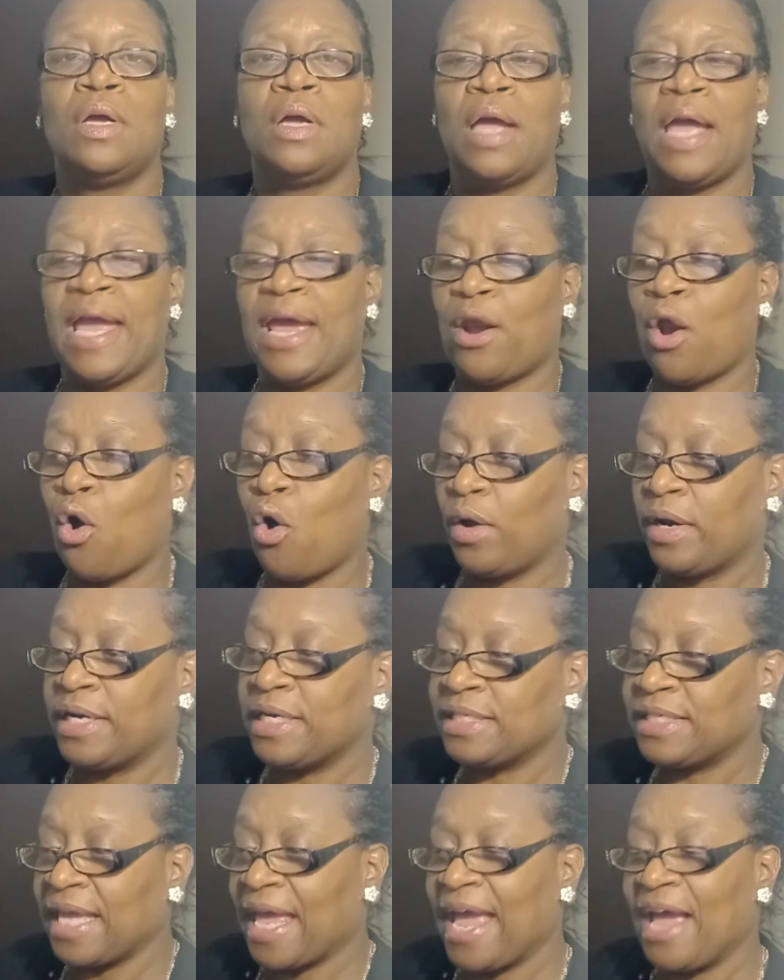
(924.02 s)
at all of
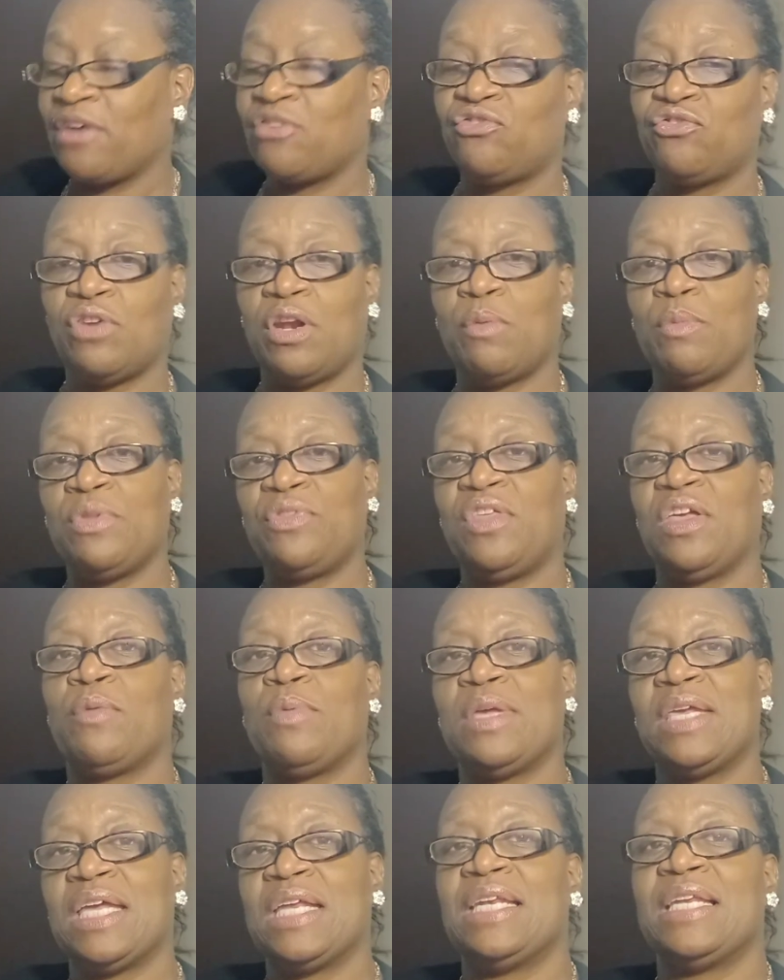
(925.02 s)
this extra that we think
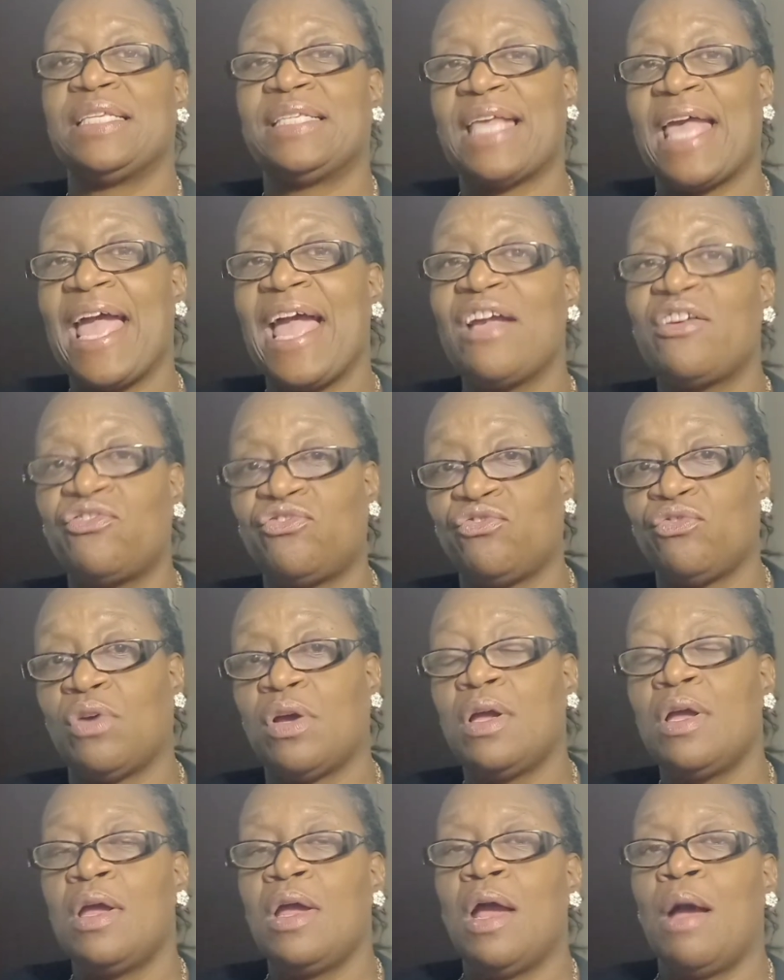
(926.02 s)
we're getting this
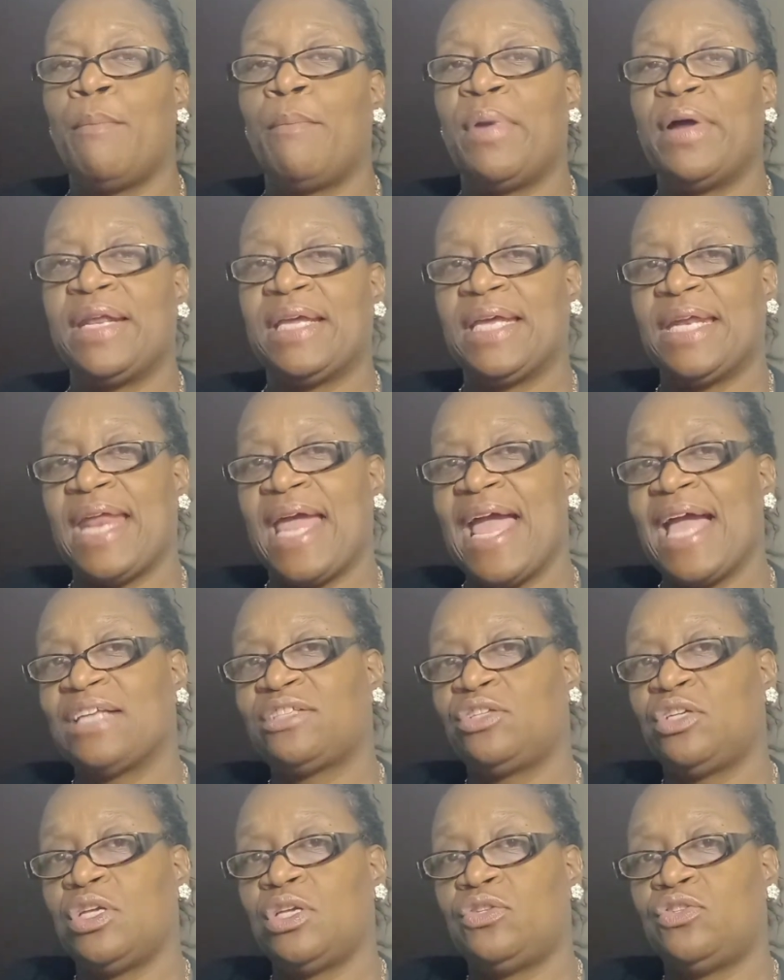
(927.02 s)
extra, but it can
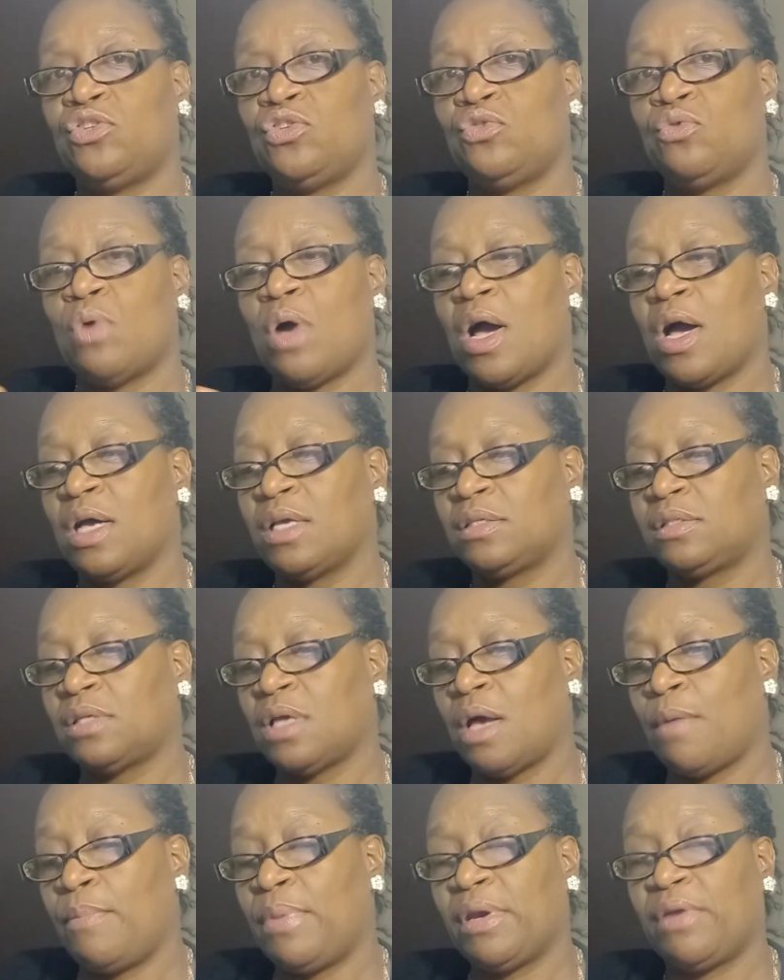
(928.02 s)
actually do us
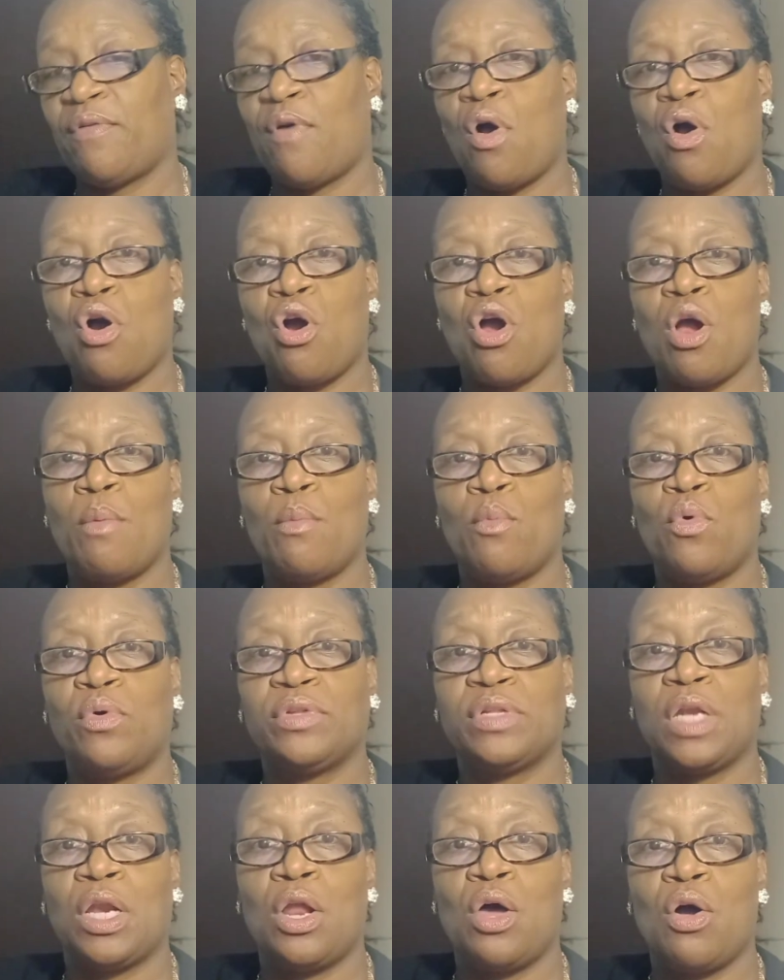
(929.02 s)
a bit of harm on
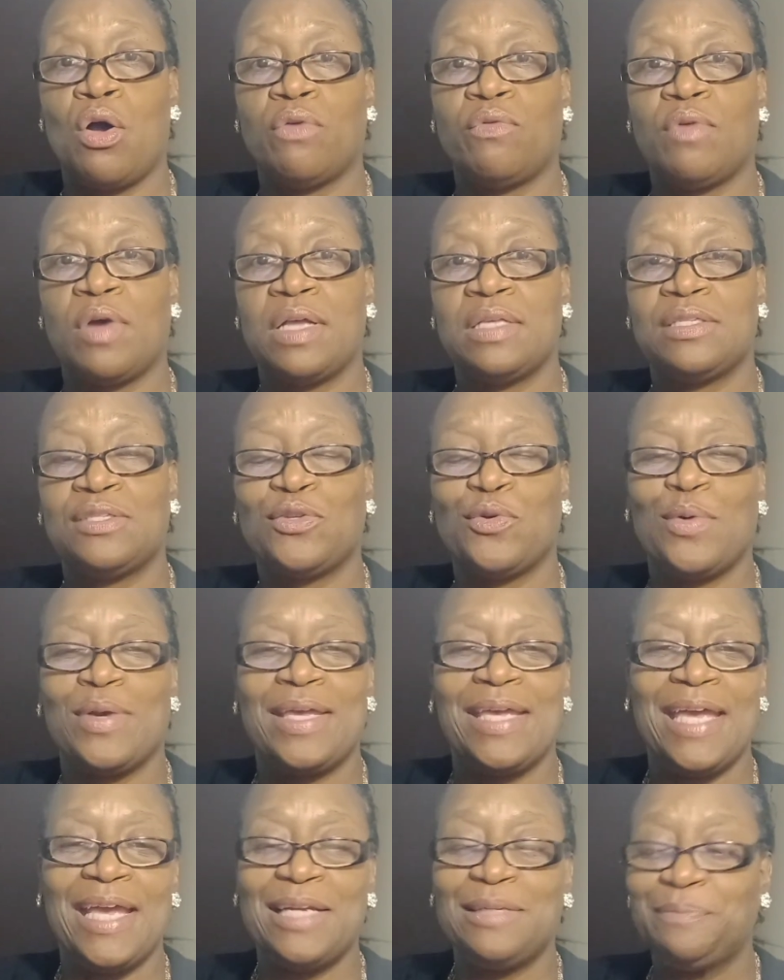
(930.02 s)
the long run. So
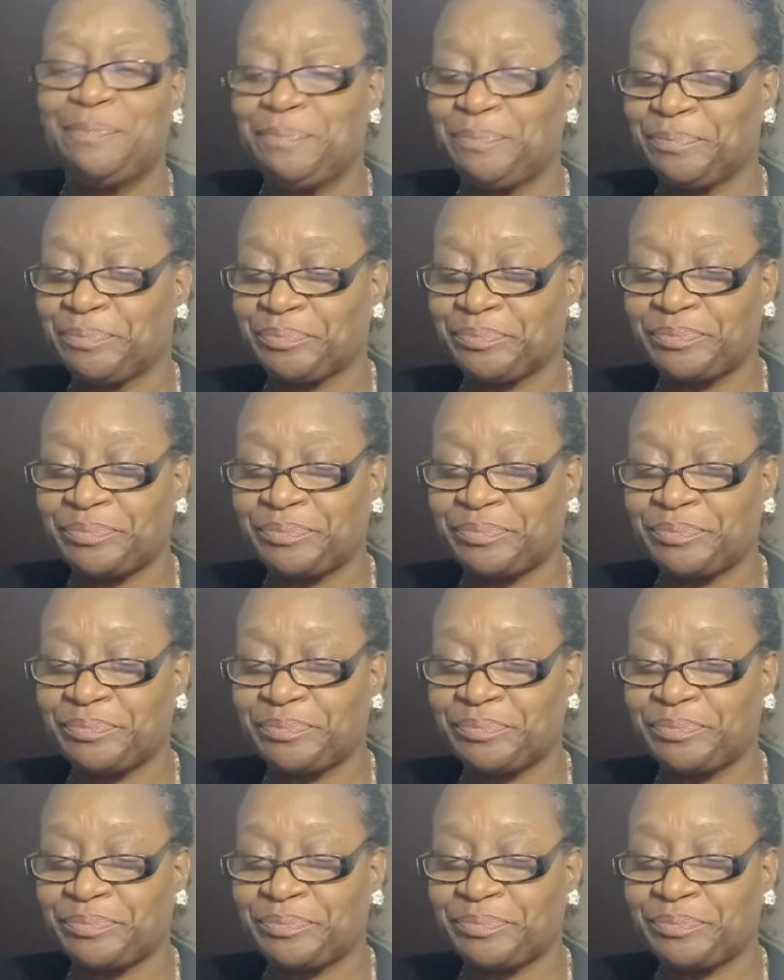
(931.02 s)
again,